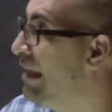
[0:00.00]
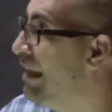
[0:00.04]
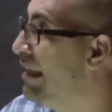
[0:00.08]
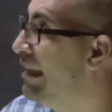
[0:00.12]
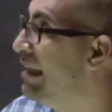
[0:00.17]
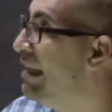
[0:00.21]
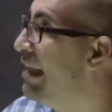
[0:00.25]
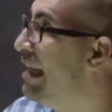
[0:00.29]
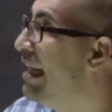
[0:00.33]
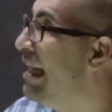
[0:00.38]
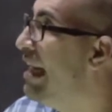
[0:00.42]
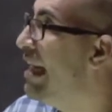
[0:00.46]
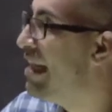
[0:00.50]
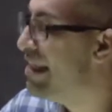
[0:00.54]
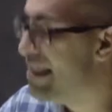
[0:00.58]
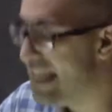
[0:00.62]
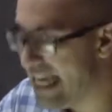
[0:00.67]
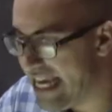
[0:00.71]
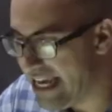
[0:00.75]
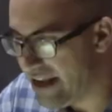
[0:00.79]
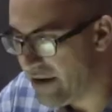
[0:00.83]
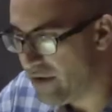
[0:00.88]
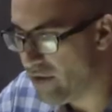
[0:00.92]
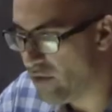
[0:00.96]
right,
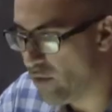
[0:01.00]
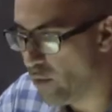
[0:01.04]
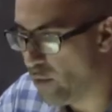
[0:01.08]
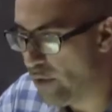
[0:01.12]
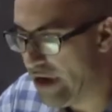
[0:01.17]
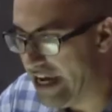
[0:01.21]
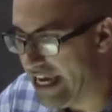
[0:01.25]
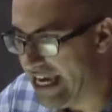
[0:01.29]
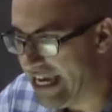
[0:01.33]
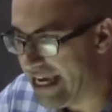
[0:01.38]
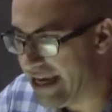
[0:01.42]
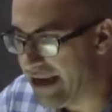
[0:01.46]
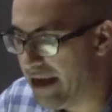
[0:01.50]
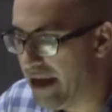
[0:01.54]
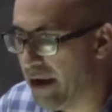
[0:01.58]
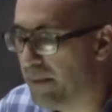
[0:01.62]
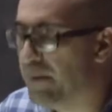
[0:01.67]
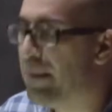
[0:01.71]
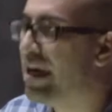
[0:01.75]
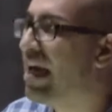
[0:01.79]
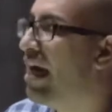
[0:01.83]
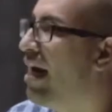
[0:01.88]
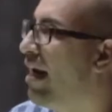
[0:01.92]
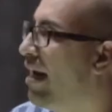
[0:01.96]
then we
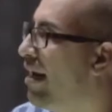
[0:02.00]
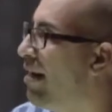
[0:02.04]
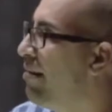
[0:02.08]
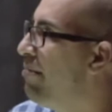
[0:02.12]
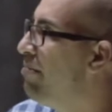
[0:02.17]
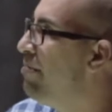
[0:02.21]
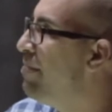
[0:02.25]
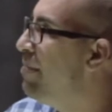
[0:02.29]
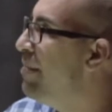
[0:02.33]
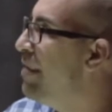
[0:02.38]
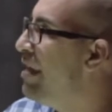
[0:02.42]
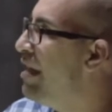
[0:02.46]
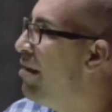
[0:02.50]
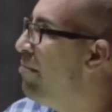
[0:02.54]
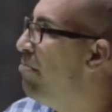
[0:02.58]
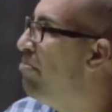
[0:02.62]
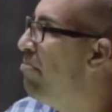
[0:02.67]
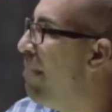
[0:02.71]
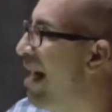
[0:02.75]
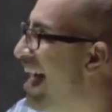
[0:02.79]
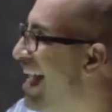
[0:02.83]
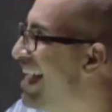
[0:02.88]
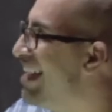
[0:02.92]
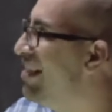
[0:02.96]
become
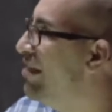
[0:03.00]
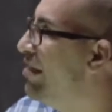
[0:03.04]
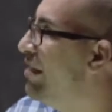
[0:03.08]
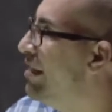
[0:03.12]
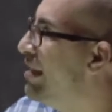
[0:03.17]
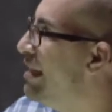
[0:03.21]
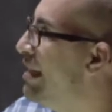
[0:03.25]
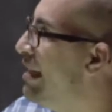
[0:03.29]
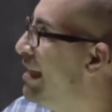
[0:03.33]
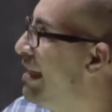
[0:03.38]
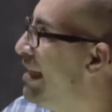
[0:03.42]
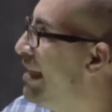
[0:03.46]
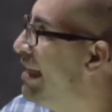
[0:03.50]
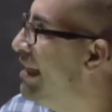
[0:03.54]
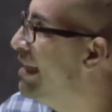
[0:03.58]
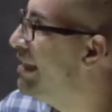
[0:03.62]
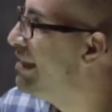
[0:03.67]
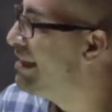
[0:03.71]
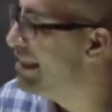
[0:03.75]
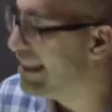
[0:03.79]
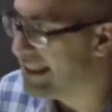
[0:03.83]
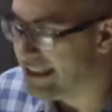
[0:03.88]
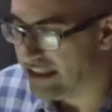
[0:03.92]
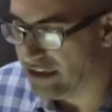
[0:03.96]
mired in a
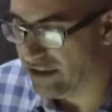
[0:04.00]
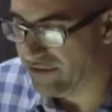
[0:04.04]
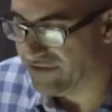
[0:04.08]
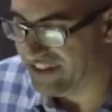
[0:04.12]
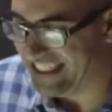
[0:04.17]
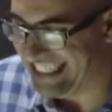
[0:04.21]
sense of